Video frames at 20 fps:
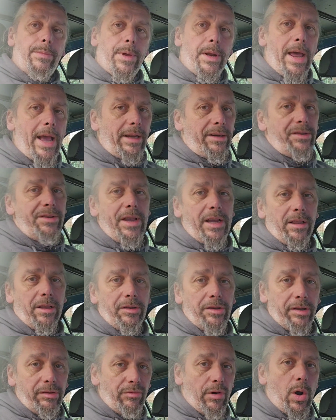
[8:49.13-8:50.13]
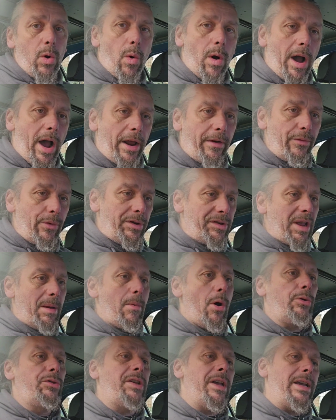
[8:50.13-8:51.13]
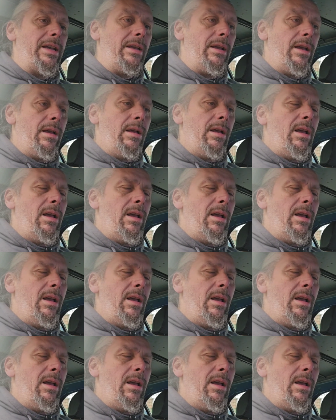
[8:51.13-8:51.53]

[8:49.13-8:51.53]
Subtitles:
The next thing that is required for its MOT,